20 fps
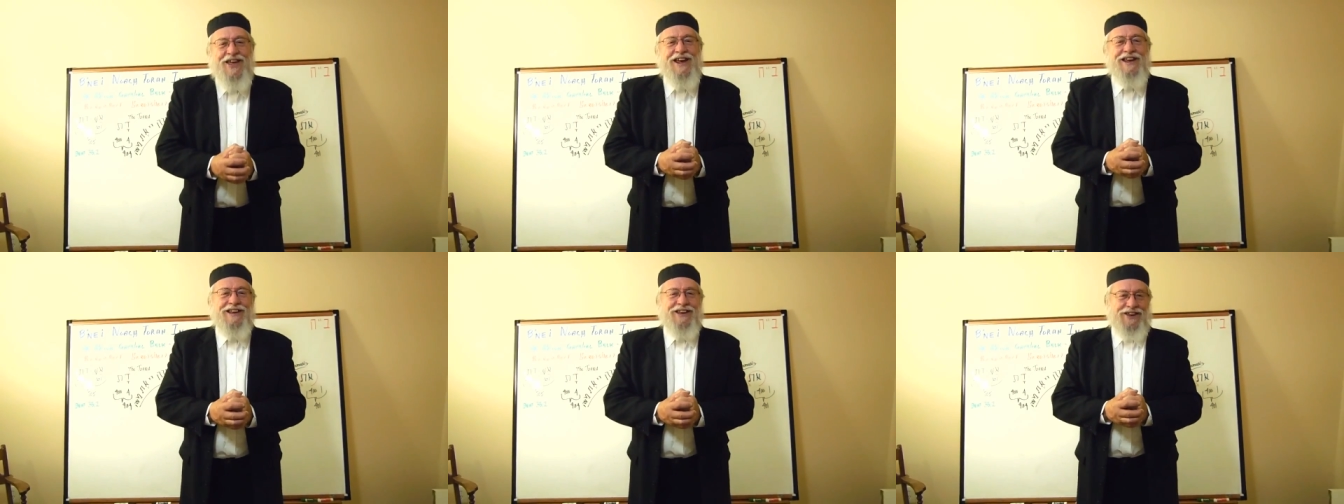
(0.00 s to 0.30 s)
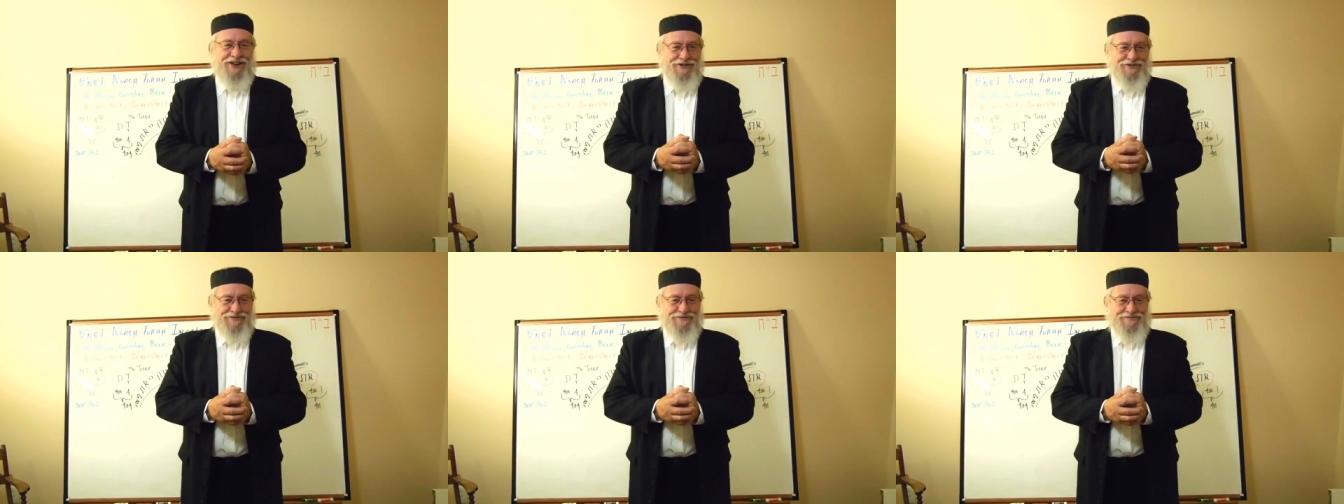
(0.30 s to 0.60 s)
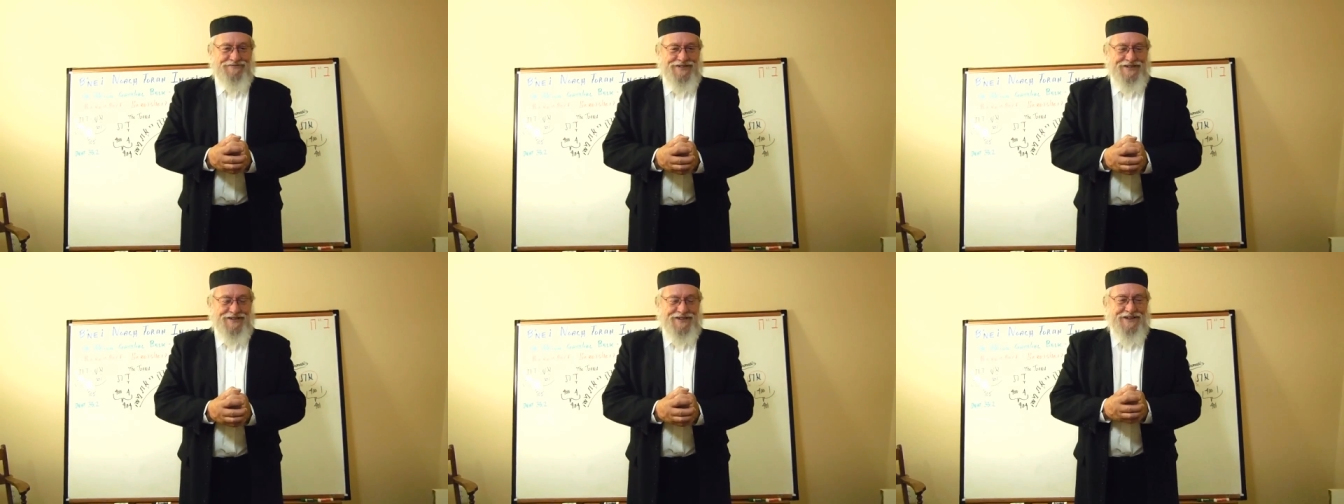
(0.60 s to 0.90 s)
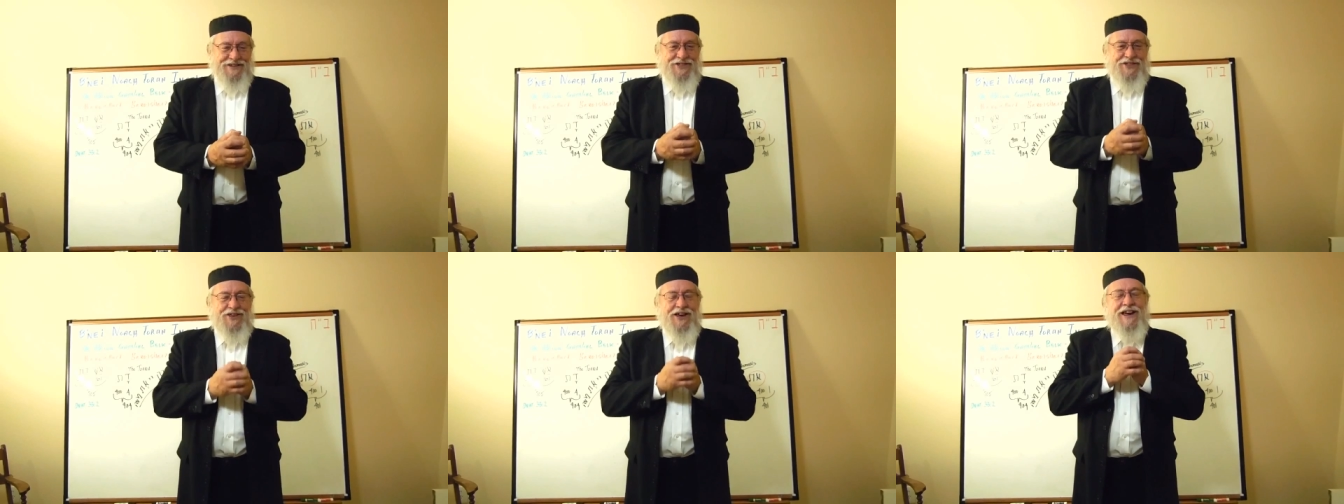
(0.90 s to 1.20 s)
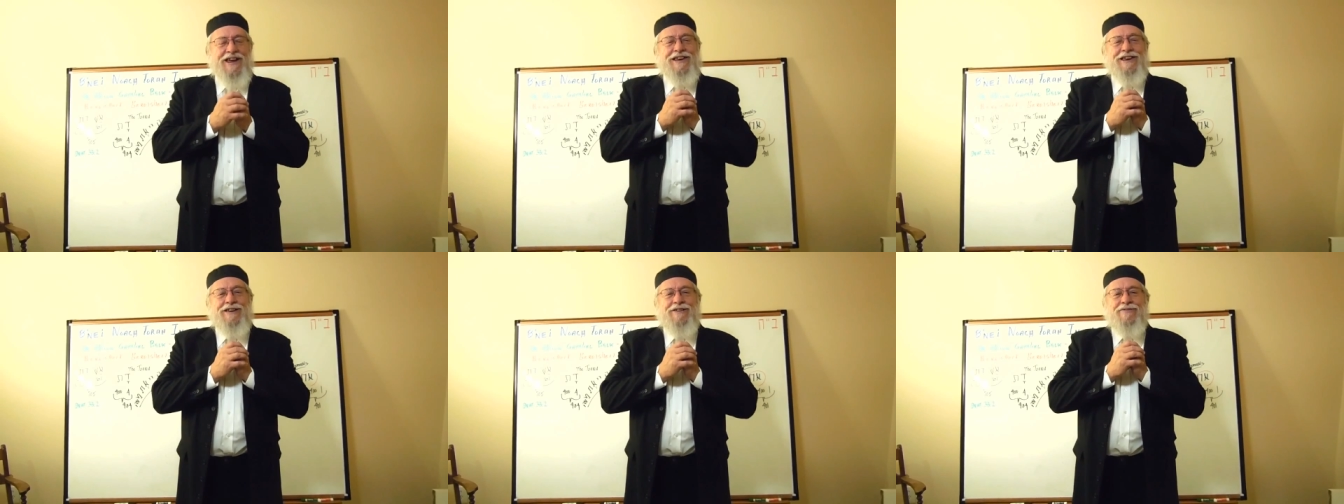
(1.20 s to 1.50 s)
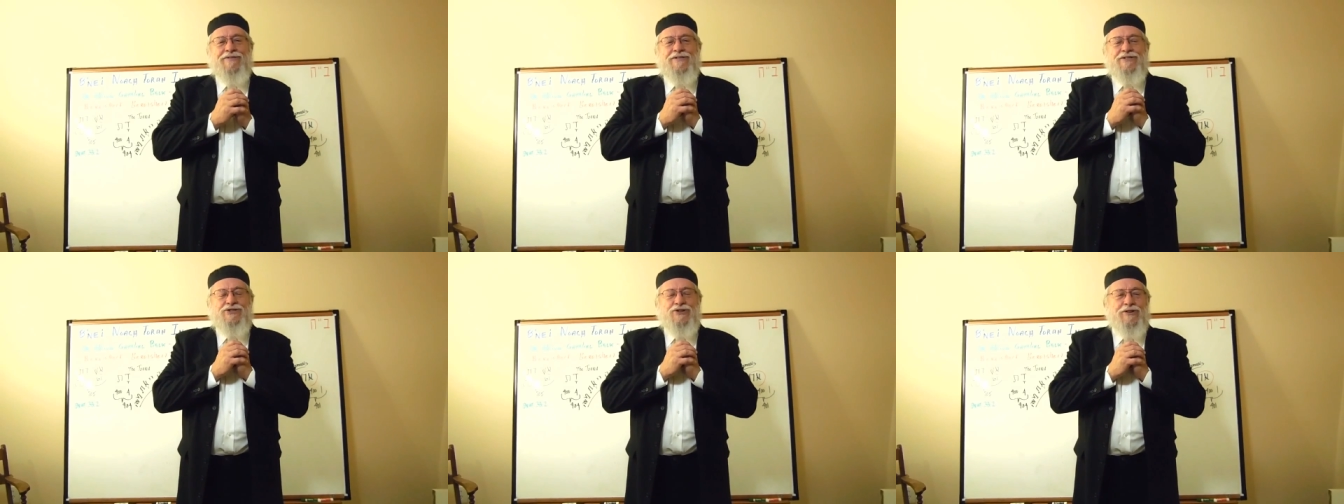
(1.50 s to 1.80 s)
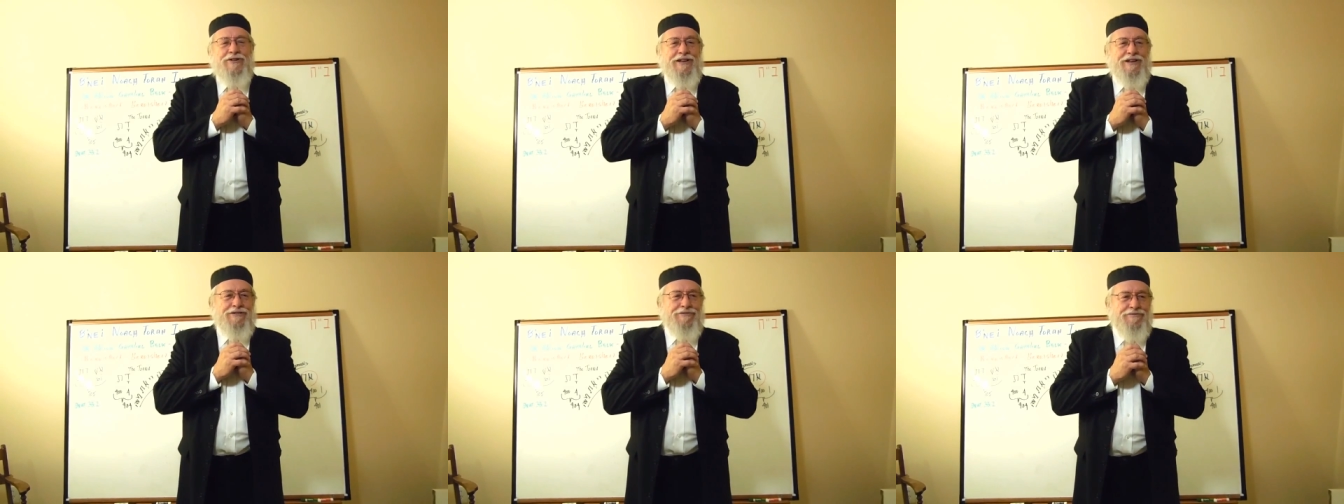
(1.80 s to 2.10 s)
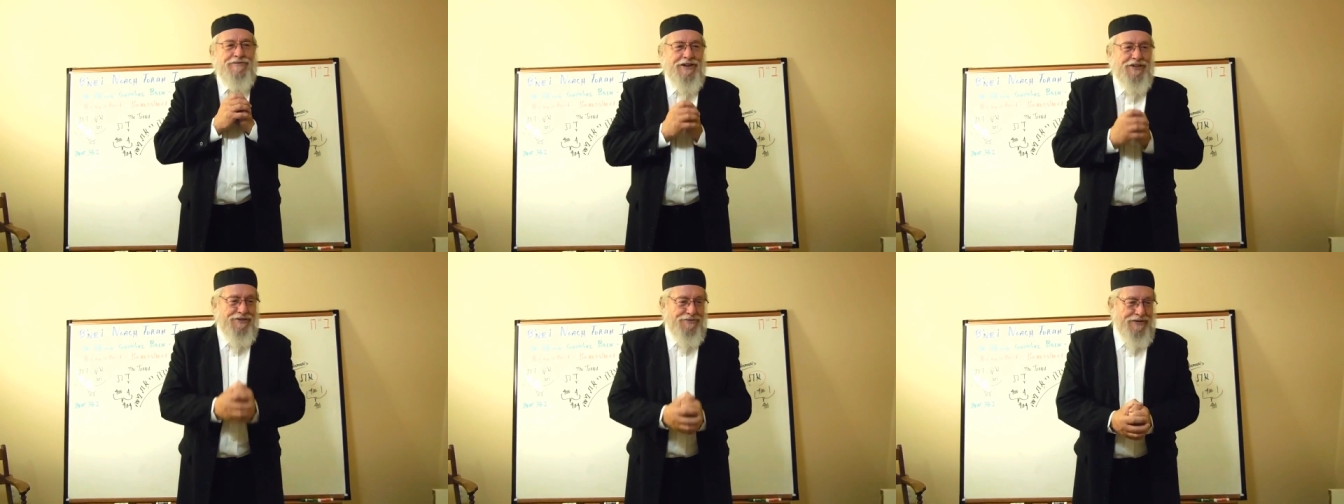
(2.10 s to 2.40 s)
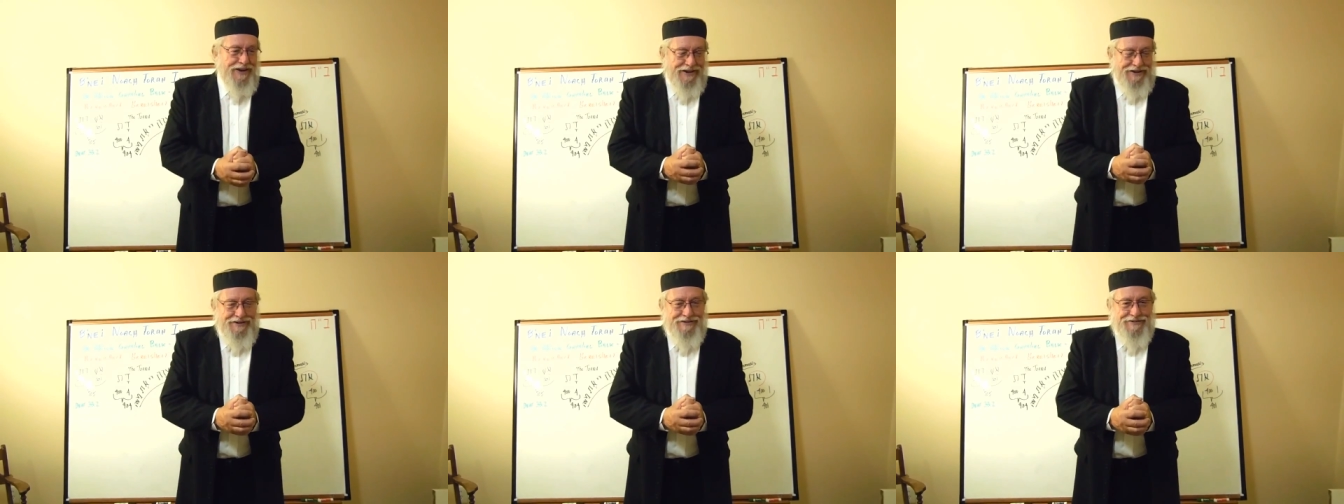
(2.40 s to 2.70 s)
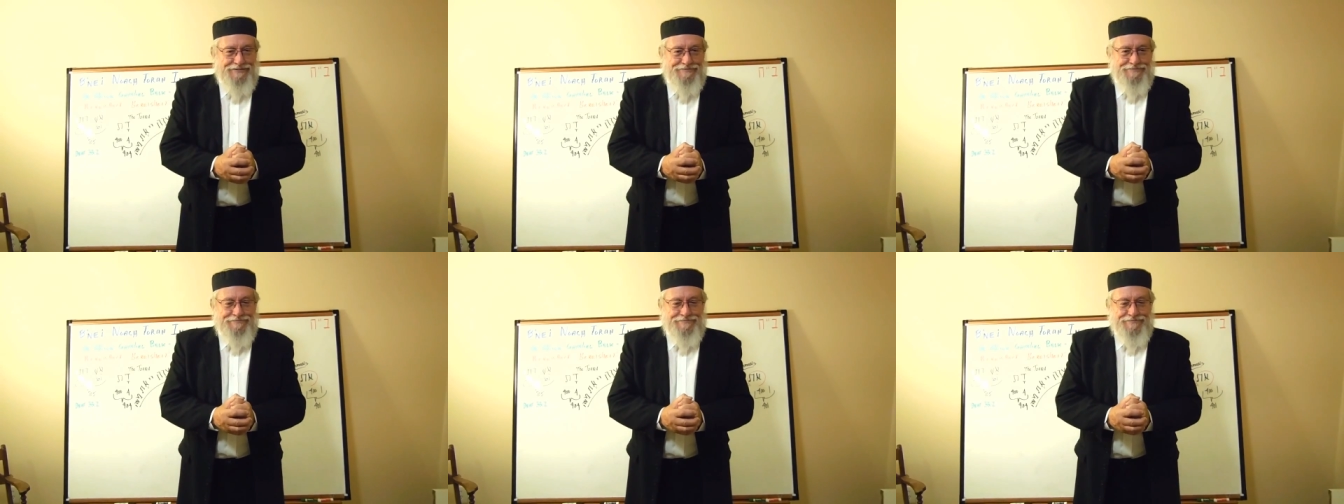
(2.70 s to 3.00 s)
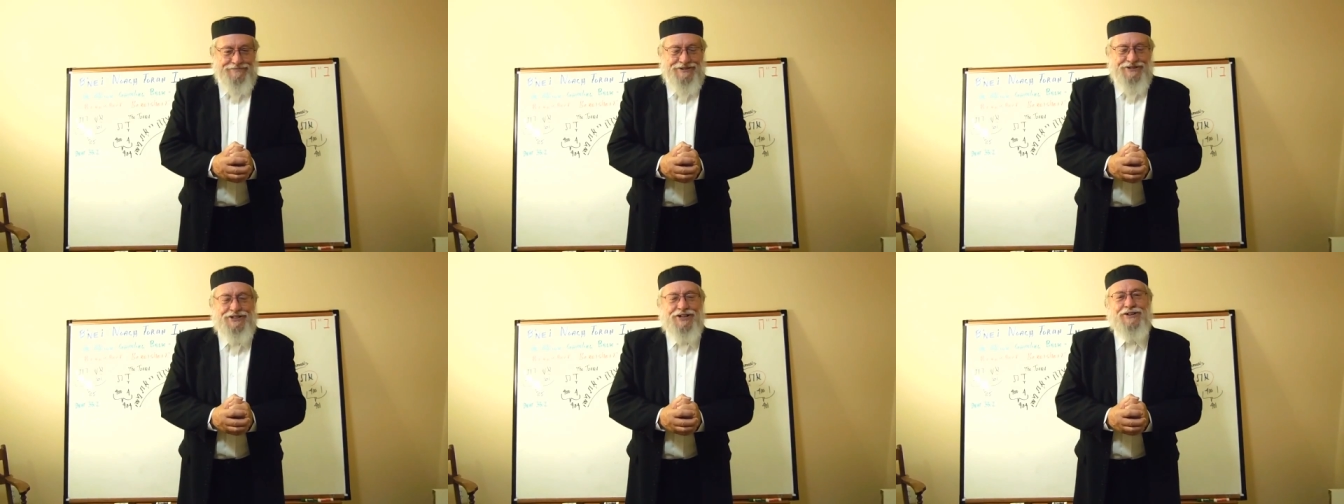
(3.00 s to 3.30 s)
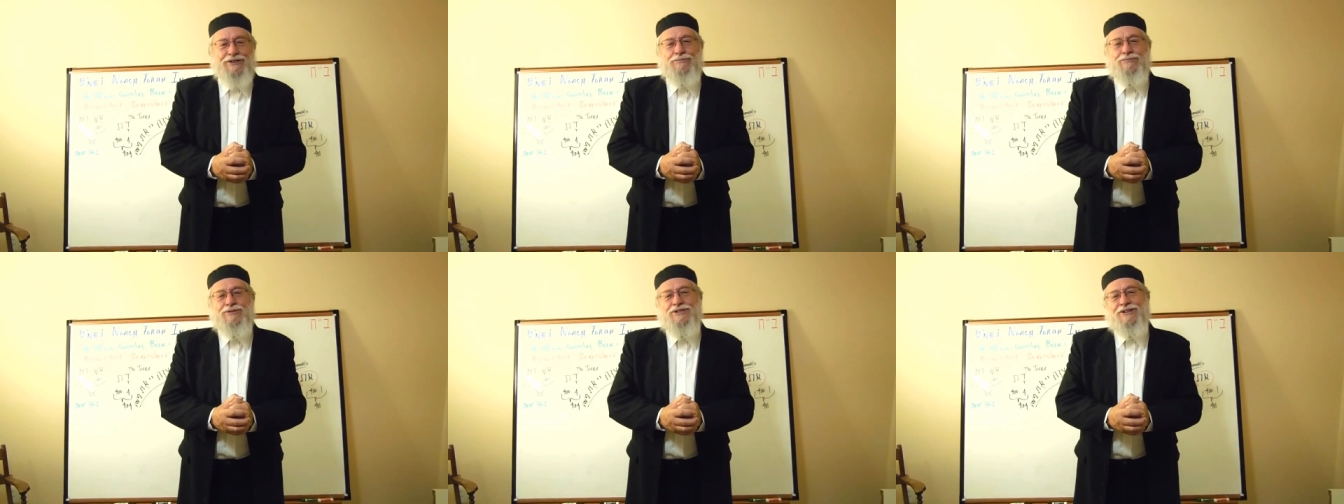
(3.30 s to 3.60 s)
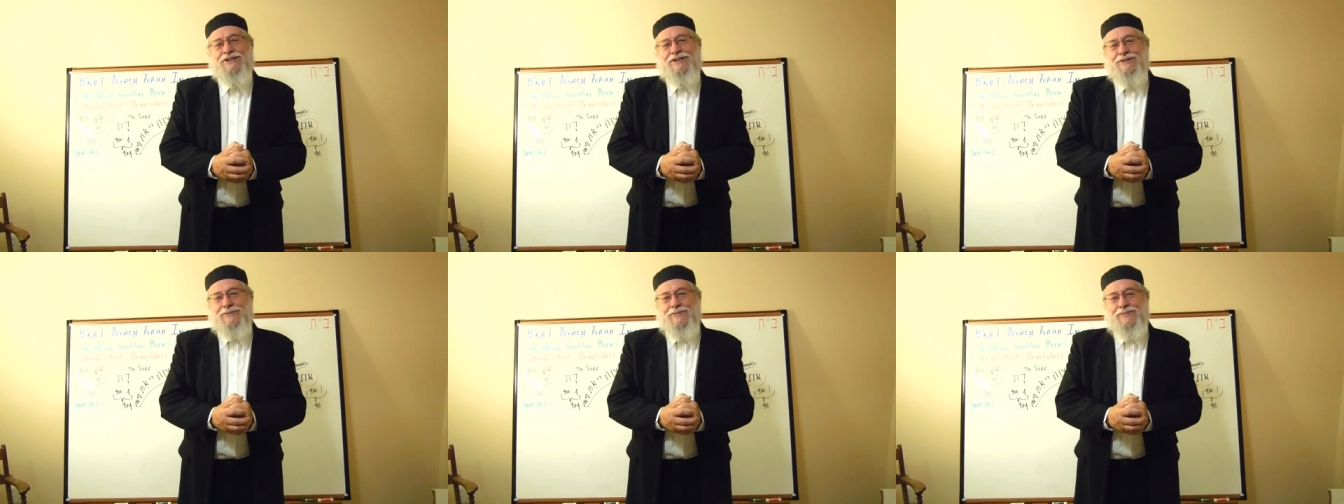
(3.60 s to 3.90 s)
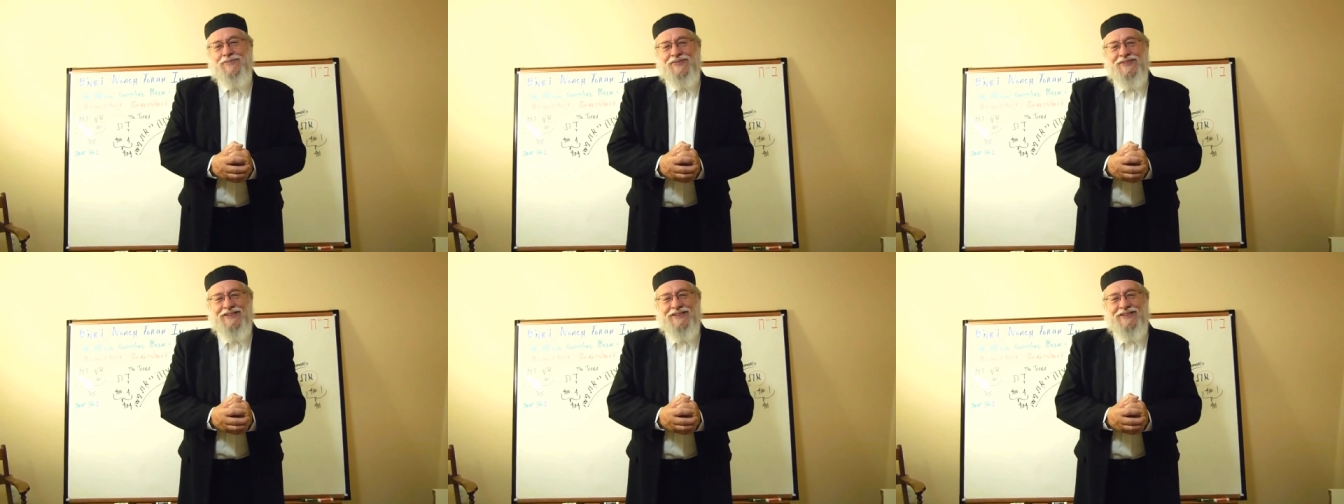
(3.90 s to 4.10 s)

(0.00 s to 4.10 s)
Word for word: Thank you. Thank you for joining with me. Shalom.